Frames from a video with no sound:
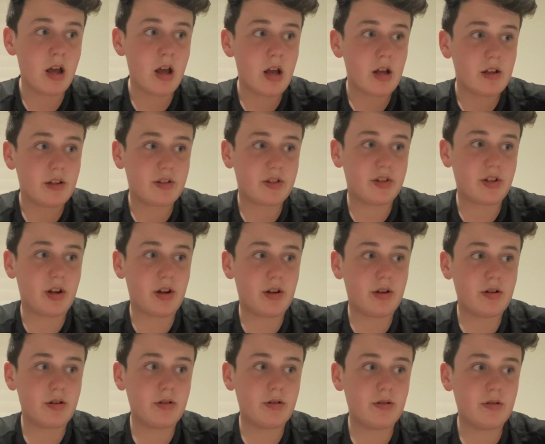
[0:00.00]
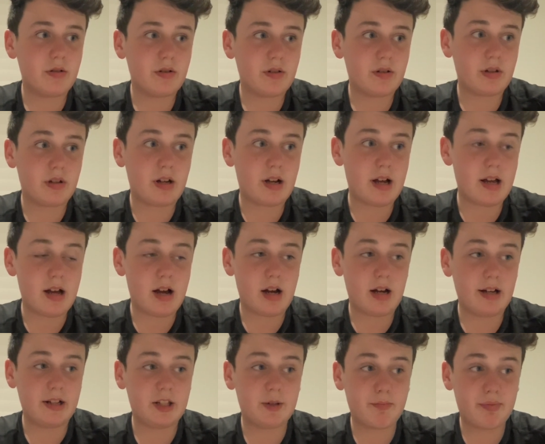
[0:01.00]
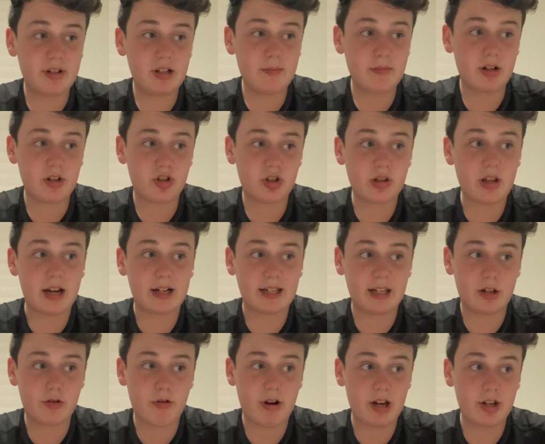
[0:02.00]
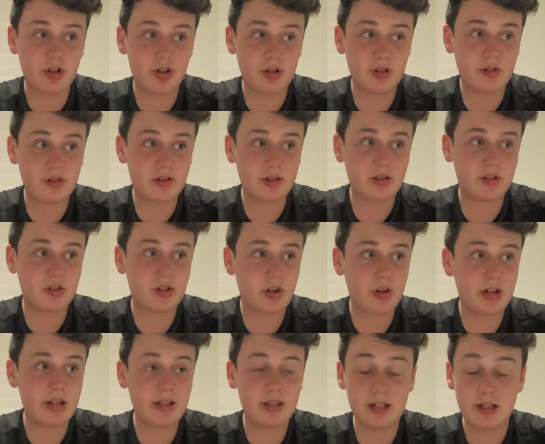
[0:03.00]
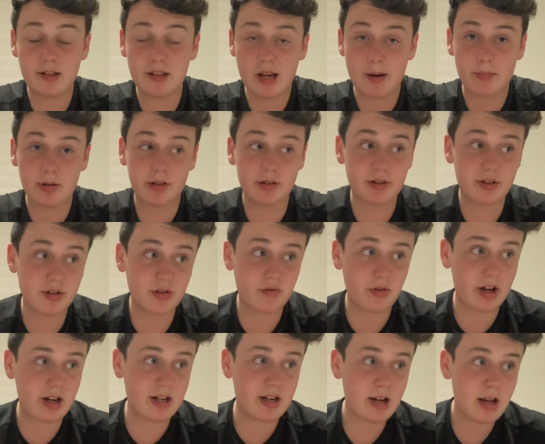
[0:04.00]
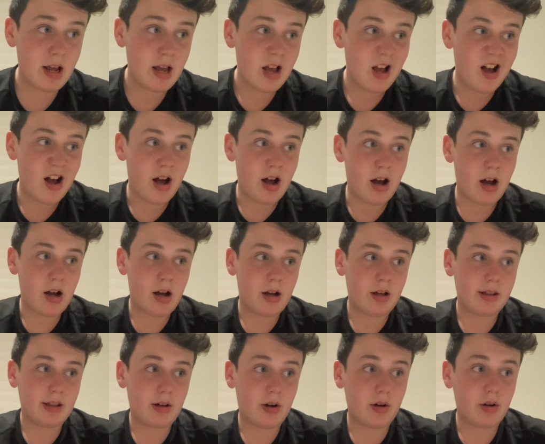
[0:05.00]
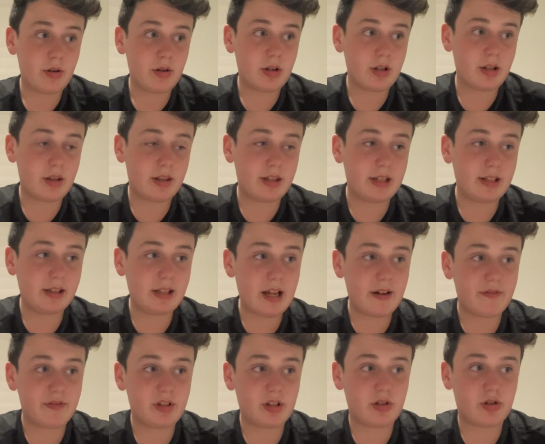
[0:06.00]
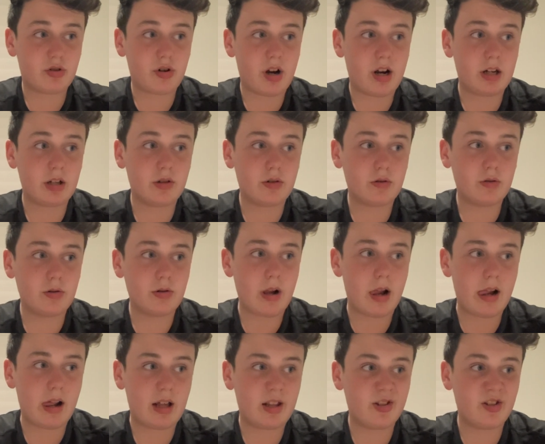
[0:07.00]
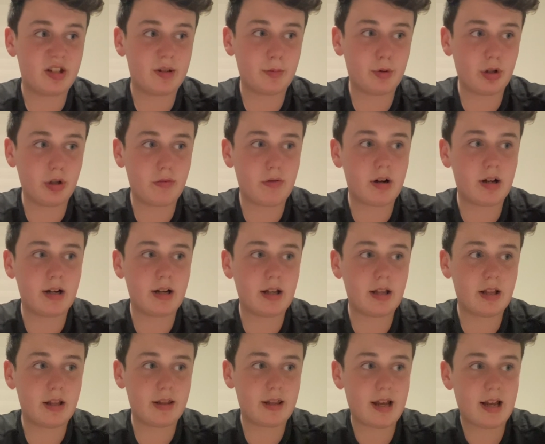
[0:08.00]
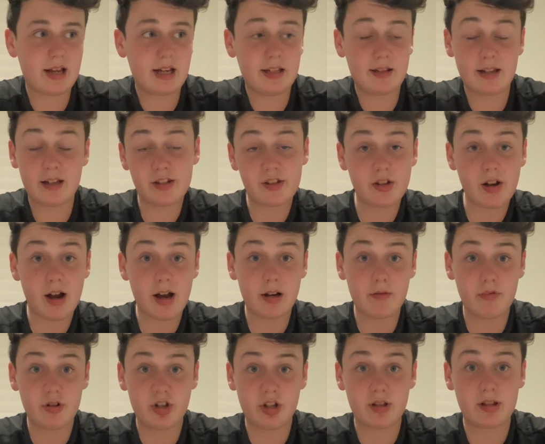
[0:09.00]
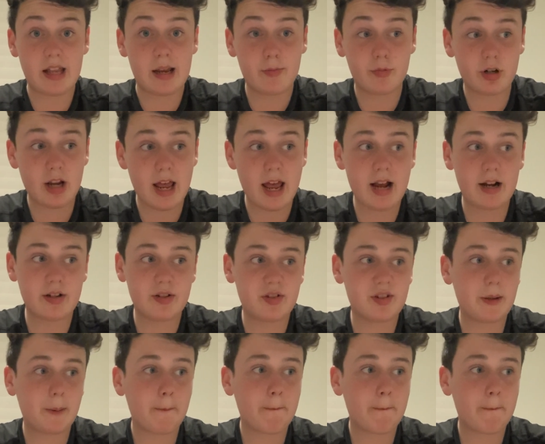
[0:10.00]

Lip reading: So it's pretty much like equations. So in the example on the screen, on the left triangle, the smaller one, there is a side which is labeled x.